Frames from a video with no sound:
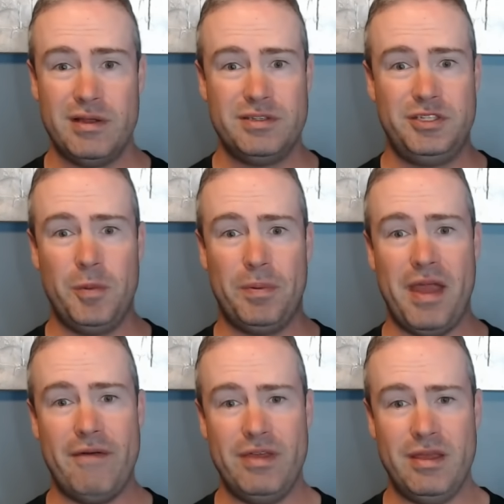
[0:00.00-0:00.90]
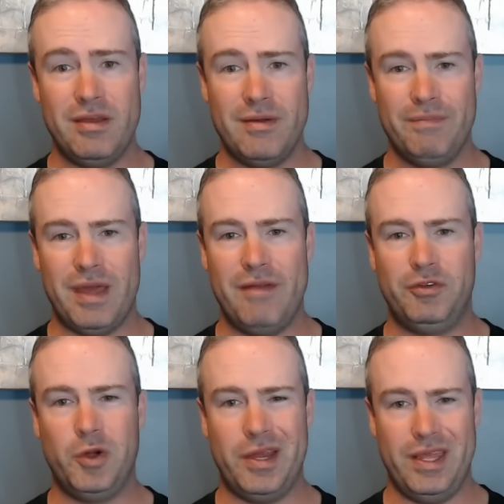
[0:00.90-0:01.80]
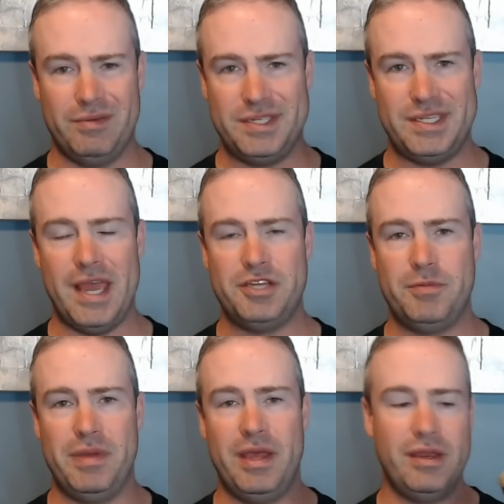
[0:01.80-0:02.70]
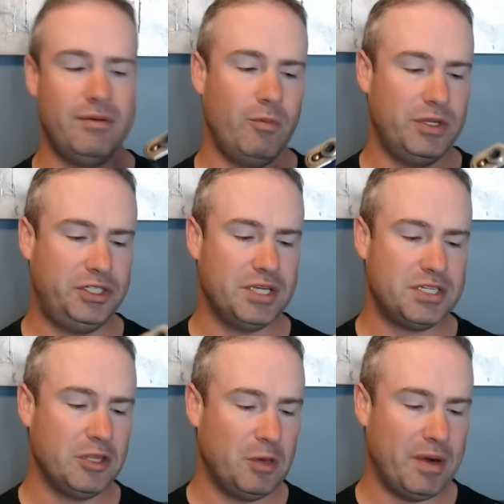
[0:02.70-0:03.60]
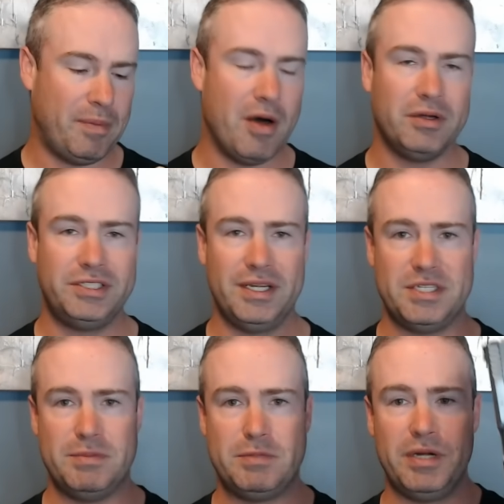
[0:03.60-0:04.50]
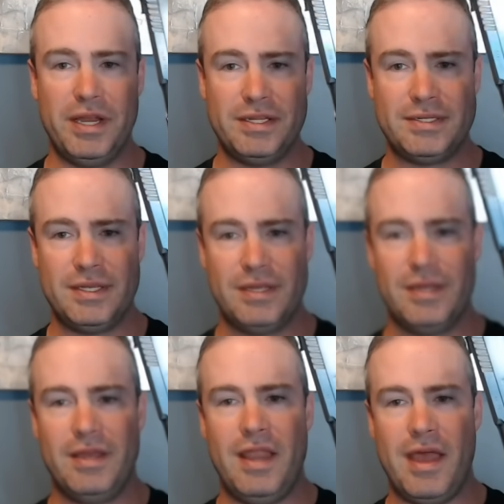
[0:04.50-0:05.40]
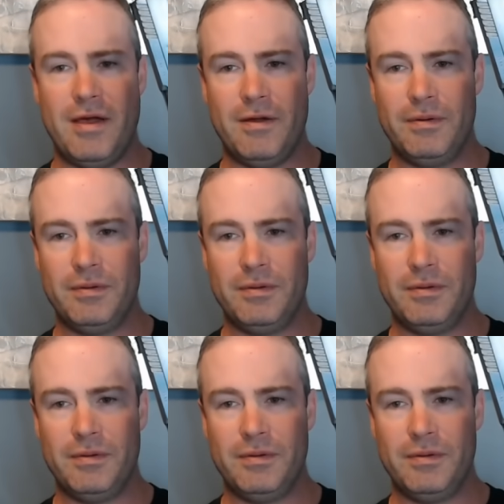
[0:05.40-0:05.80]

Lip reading: Super heavy, kind of gritty. It would stage a bit with just a little bit of polishing and some springs. Now,